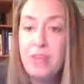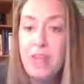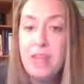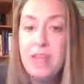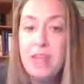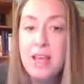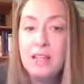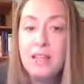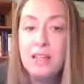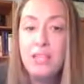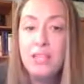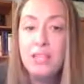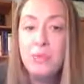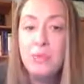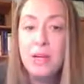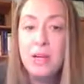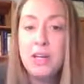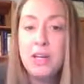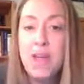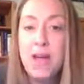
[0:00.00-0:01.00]
And then the
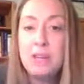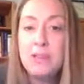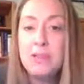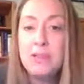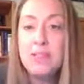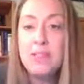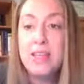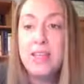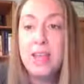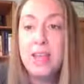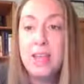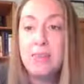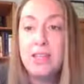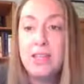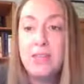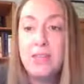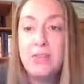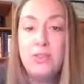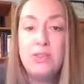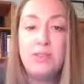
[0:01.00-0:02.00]
turmeric capsules can be
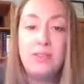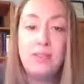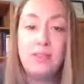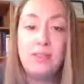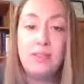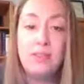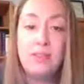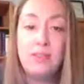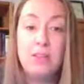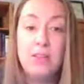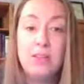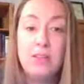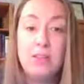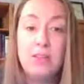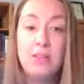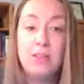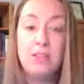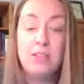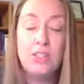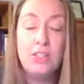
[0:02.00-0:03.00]
used in
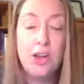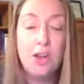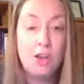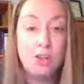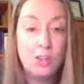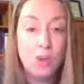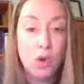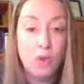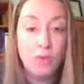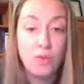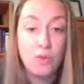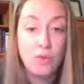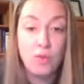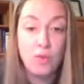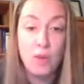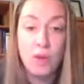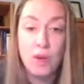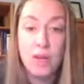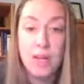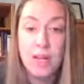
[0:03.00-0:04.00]
a dogs over
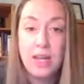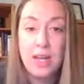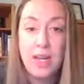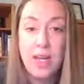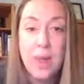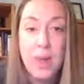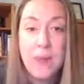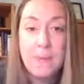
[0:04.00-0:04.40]
40